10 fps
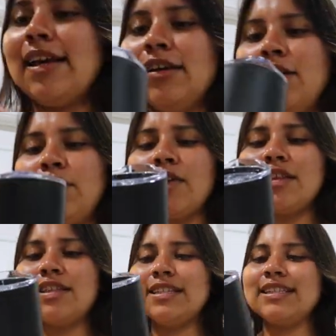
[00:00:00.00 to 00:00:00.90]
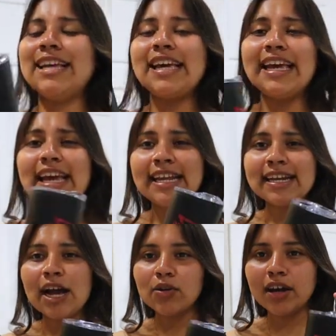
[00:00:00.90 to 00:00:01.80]
Okay, we've got this
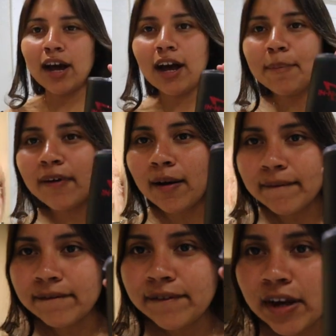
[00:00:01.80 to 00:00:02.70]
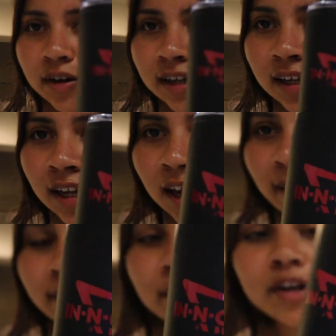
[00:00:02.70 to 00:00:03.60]
In-N-Out cup, um, very,
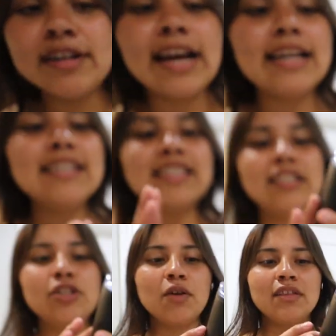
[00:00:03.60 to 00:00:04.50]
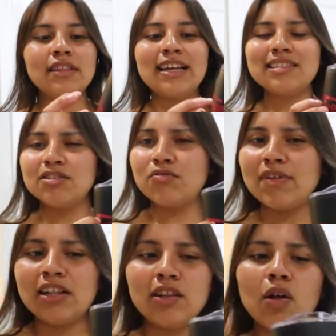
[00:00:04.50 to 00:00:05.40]
very nice. You know, nice little
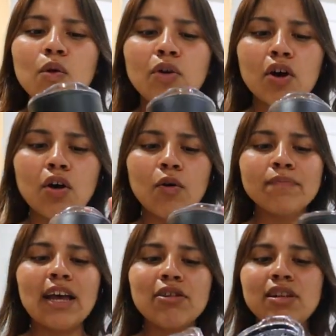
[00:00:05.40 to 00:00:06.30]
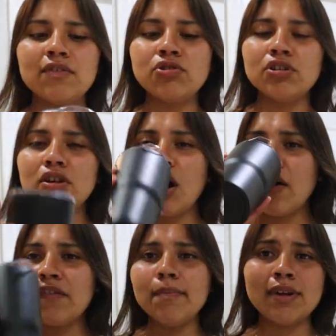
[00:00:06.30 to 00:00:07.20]
red logo. I don't even drink
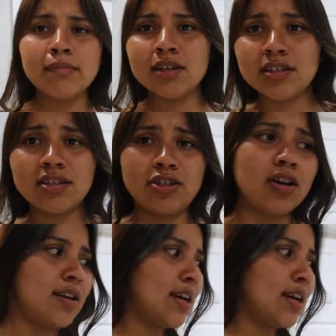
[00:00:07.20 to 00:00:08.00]
coffee, but I'm gonna start